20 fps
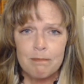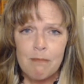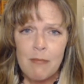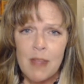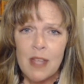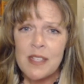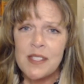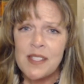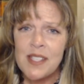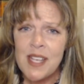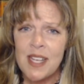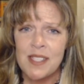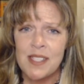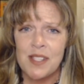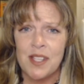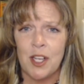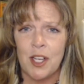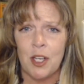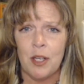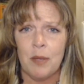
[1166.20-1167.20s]
sex
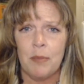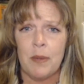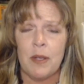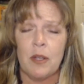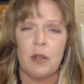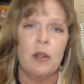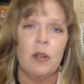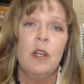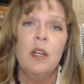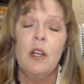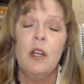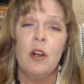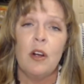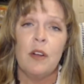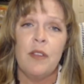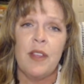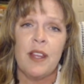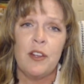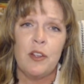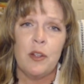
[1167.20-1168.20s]
therapy, or
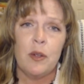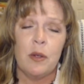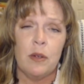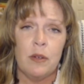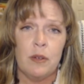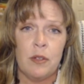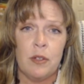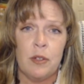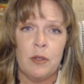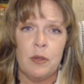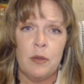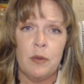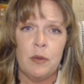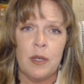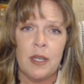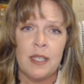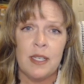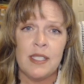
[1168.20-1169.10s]
they do